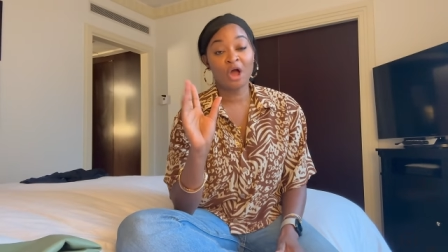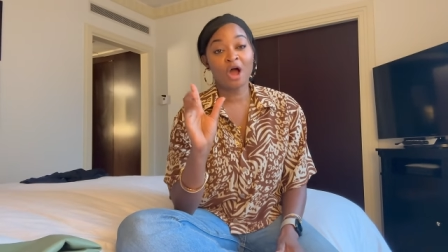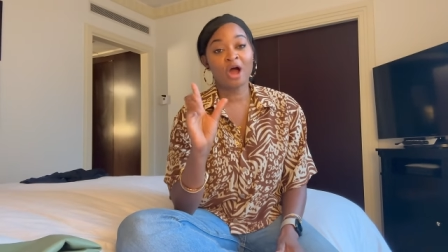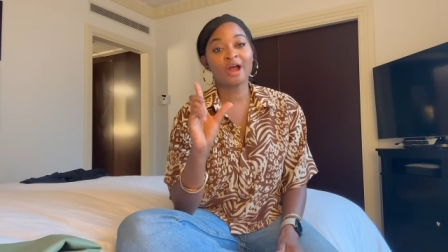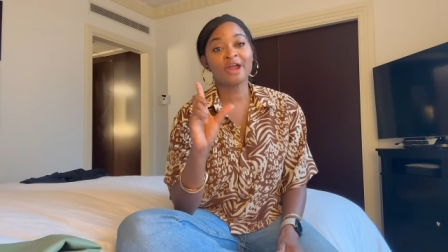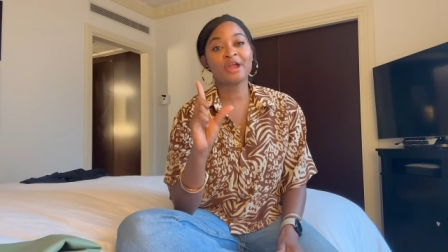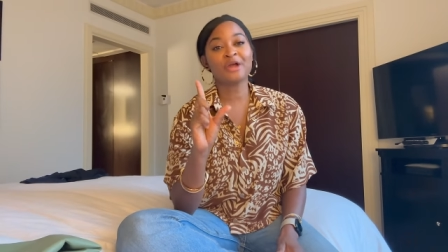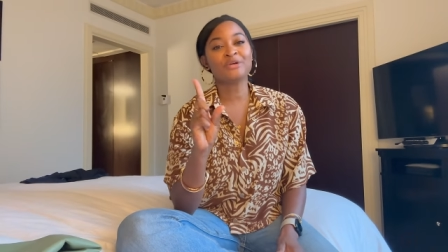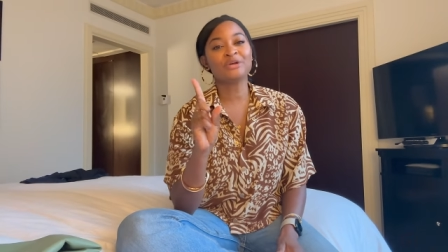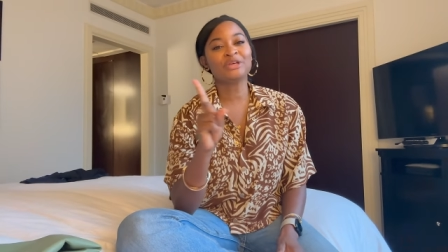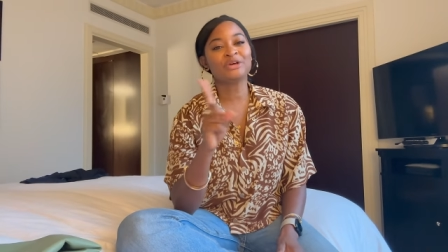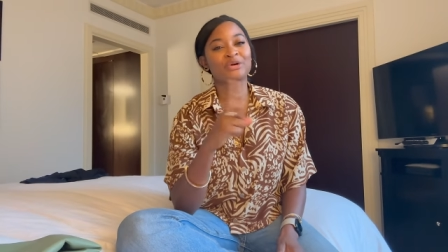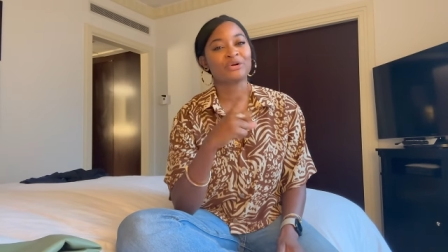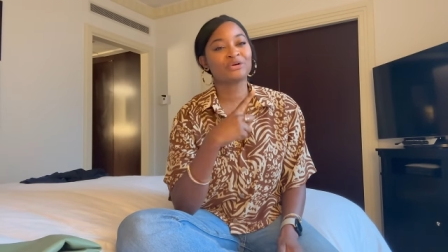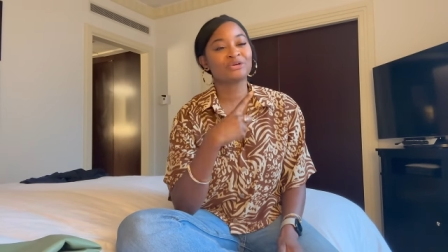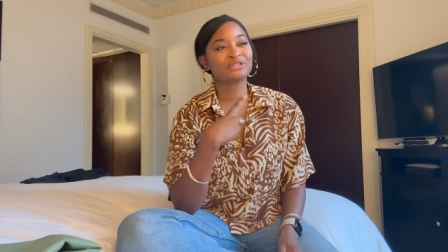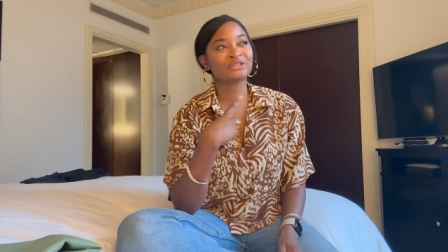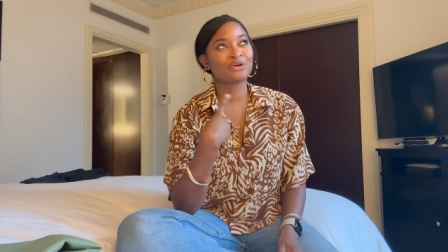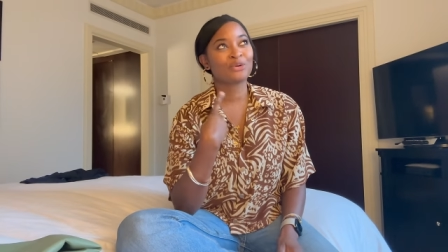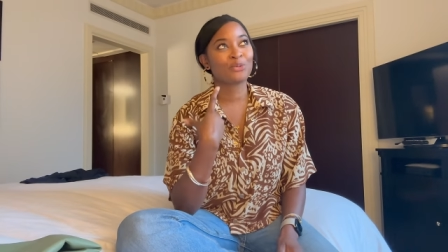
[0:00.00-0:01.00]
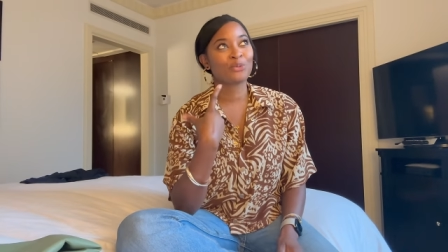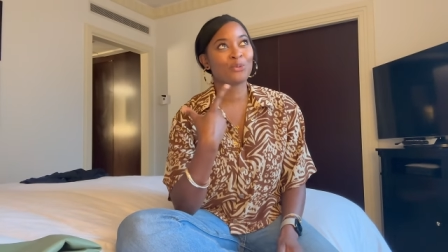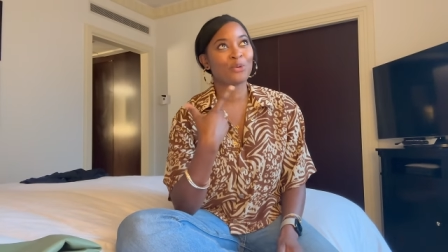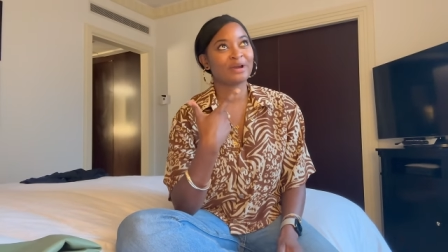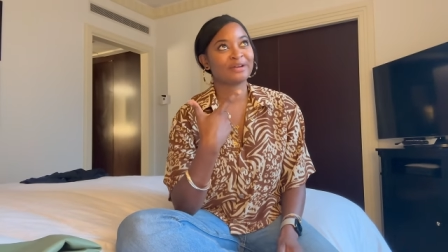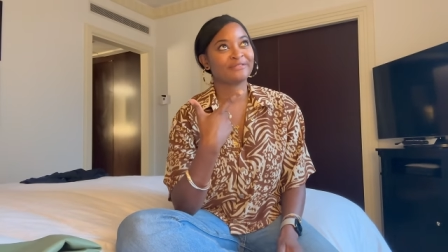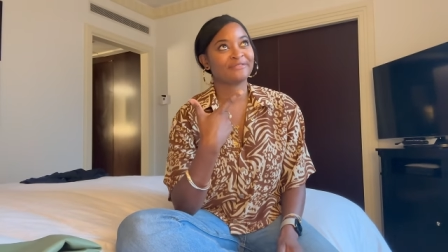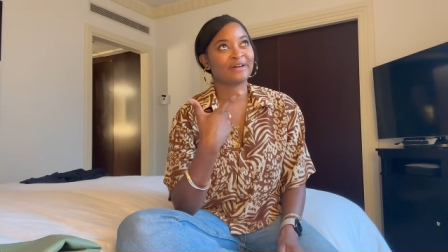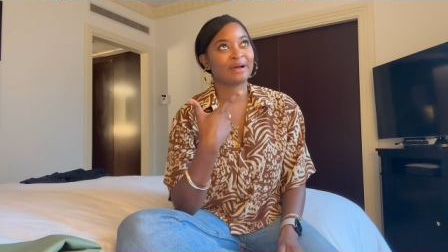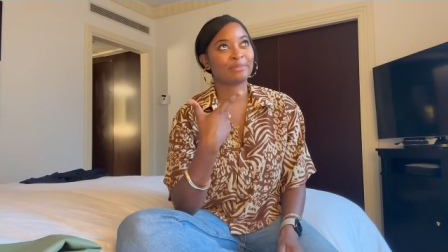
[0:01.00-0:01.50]
I only got
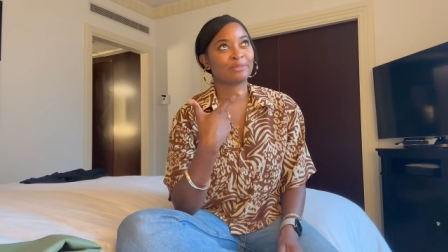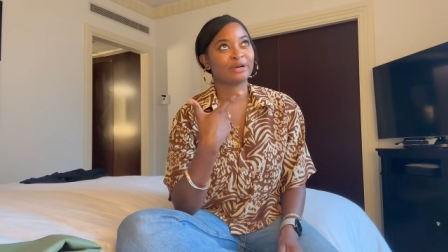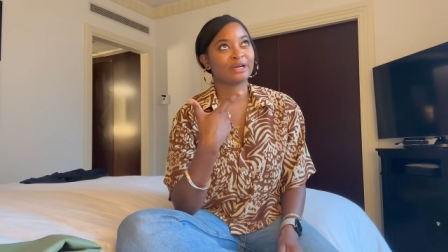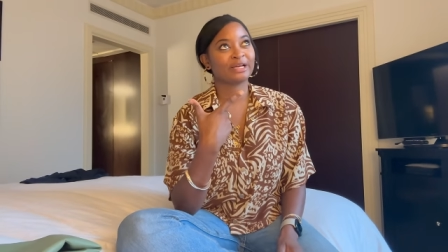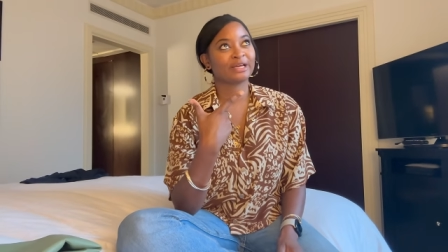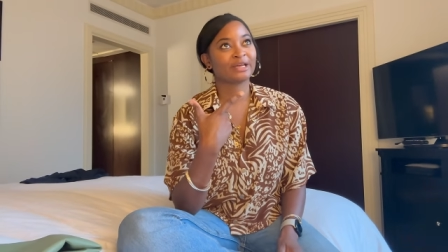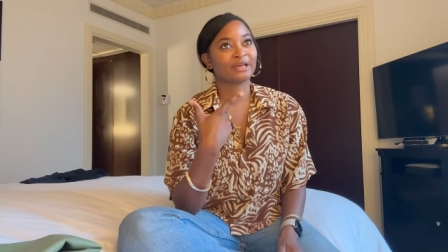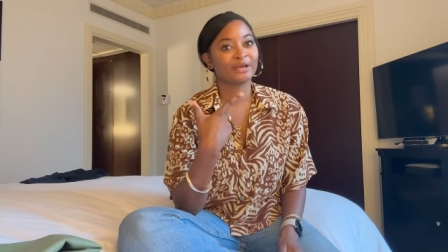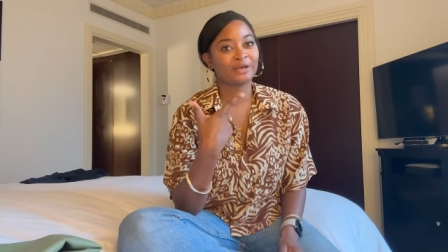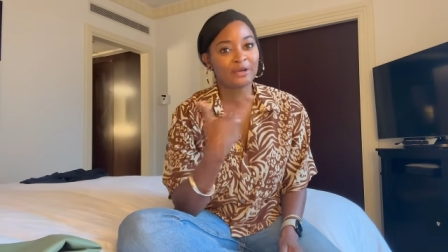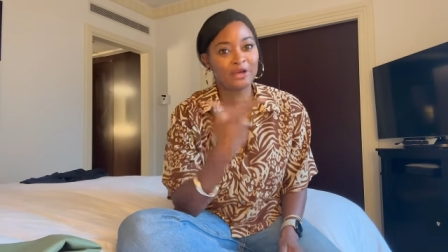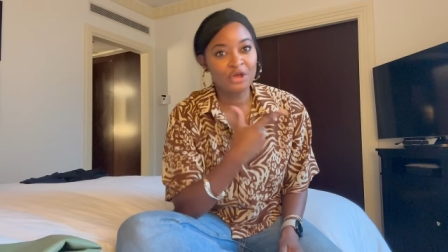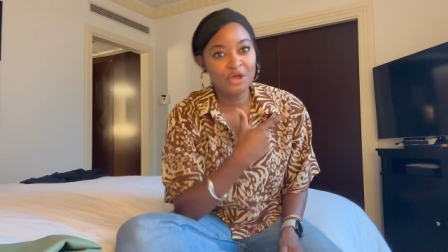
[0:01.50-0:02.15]
one fabric.